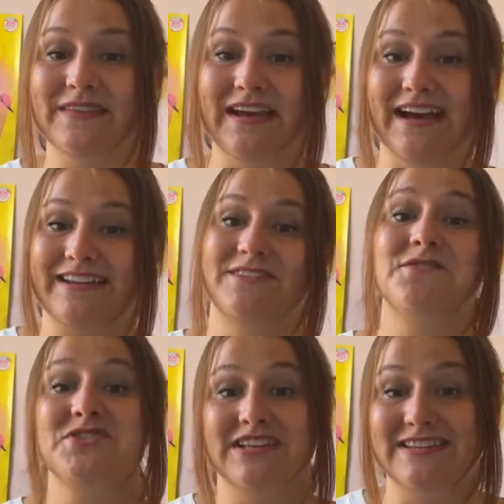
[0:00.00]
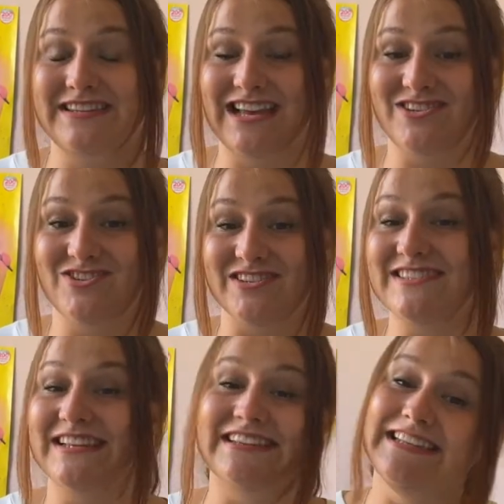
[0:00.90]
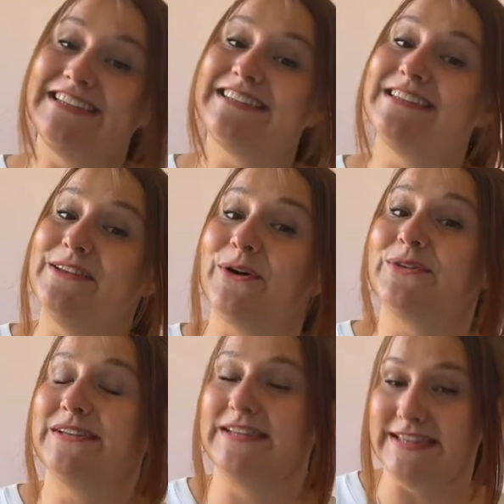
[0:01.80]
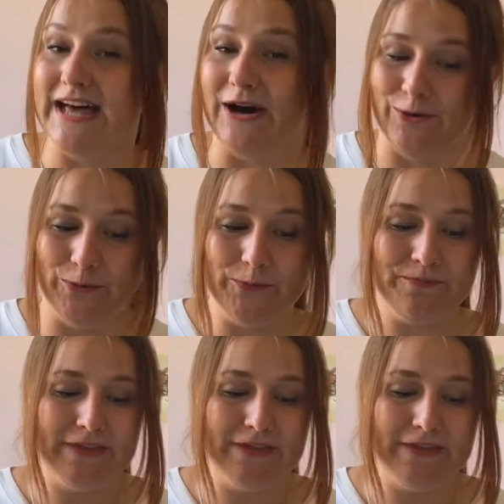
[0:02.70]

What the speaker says: artificial intelligence, at least not now.